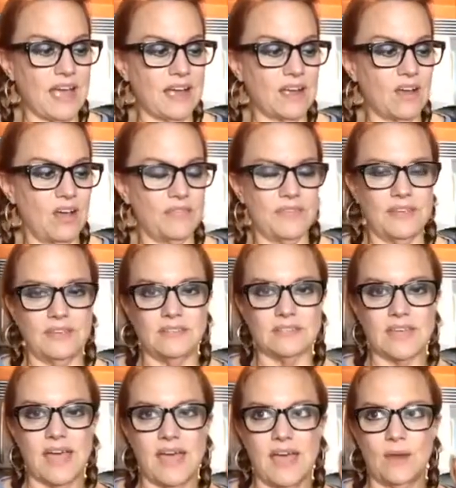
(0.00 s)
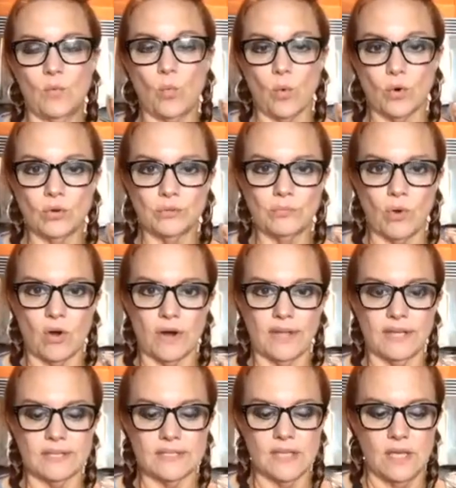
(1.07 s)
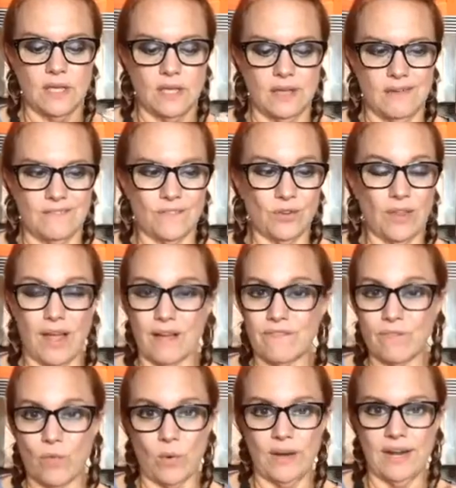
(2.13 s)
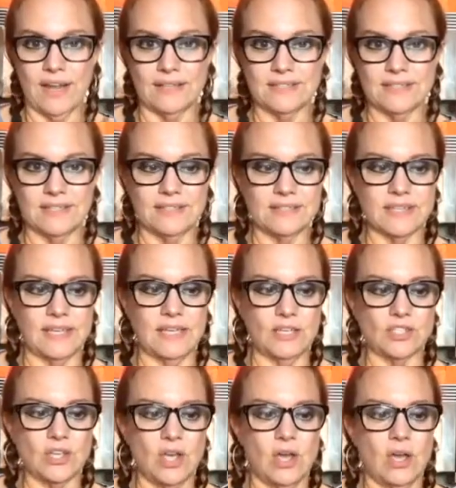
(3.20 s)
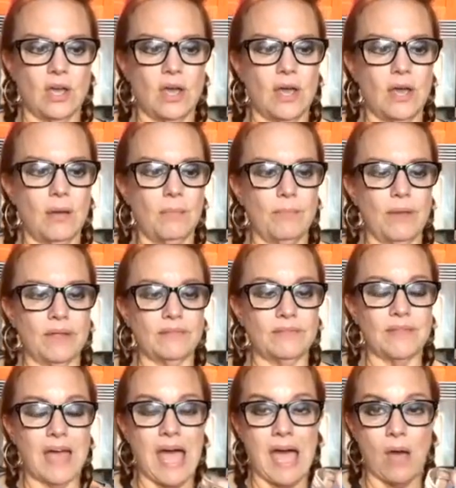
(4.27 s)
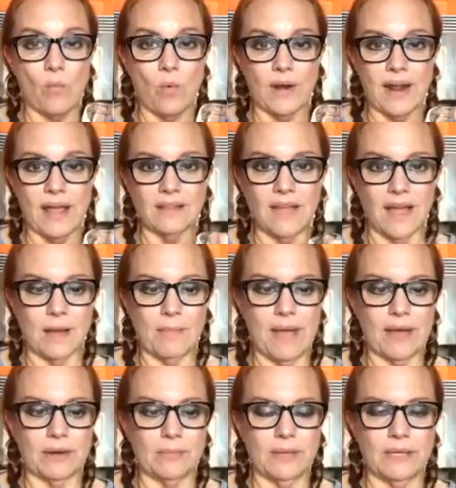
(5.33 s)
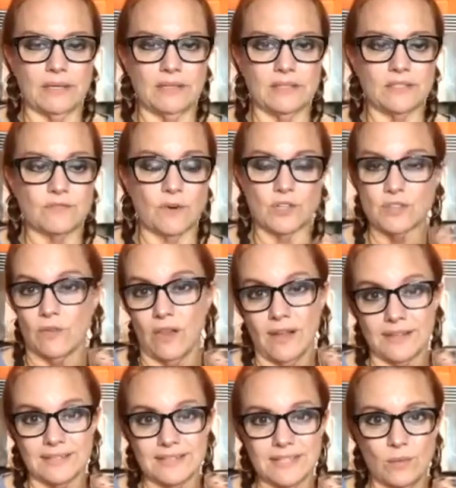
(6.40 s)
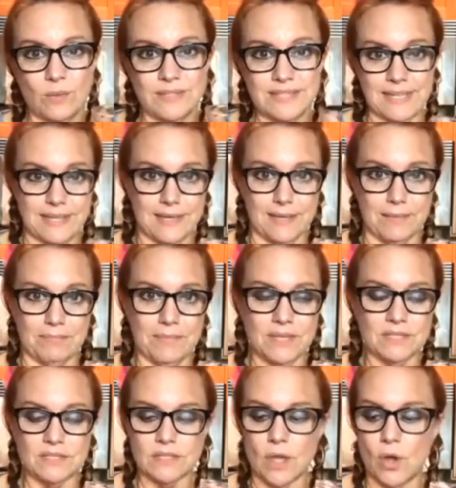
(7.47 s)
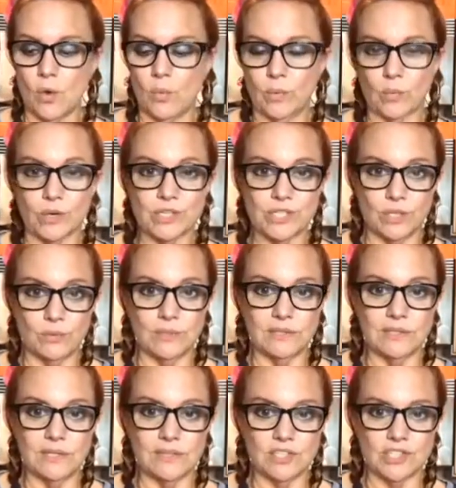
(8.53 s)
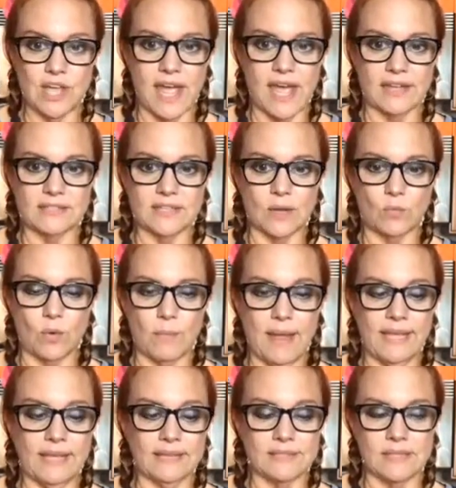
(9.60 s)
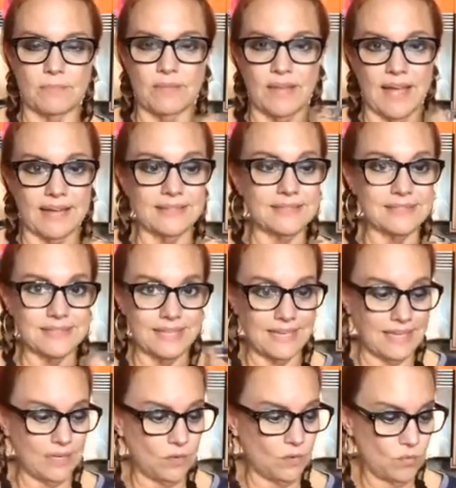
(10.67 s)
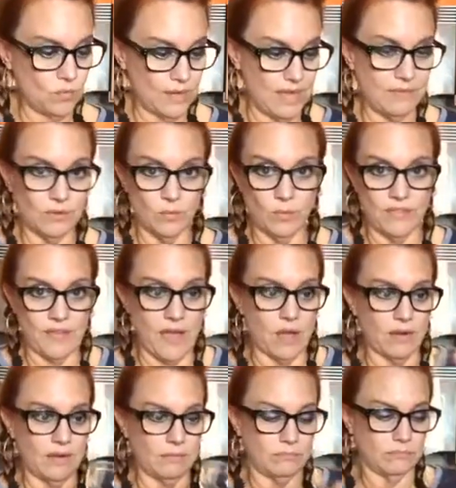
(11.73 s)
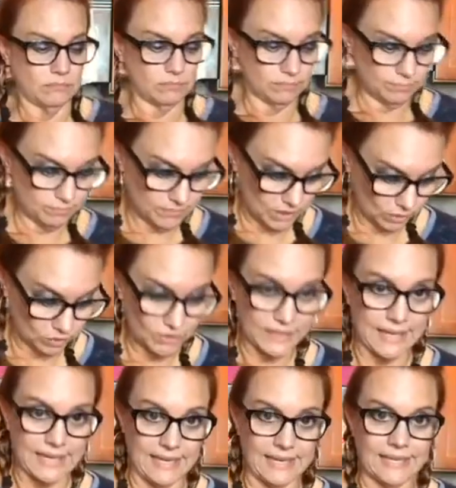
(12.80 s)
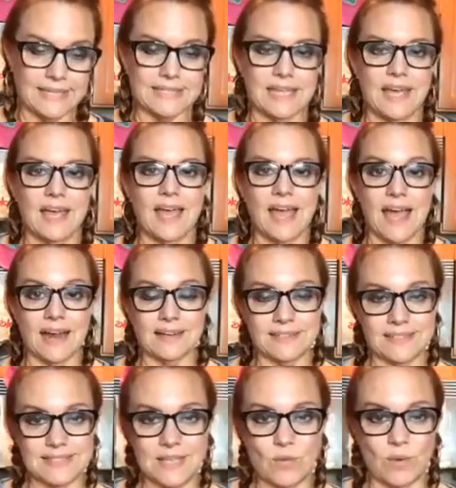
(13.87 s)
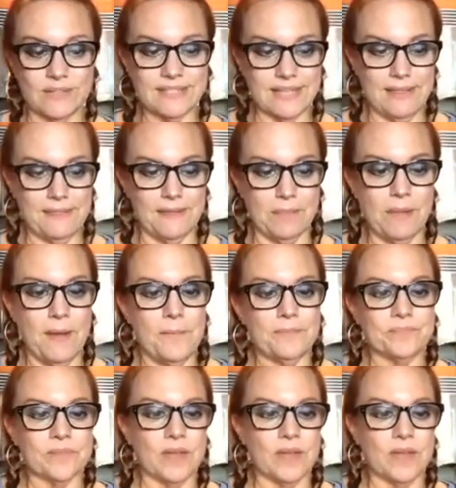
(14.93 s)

I got these at World Market for like 49 cents each. Um, I, what I like about them is, first of all, I can see what's in them. So when we're doing the chats and we're making something, I can see even without it you know, looking in it, I can see what's in them.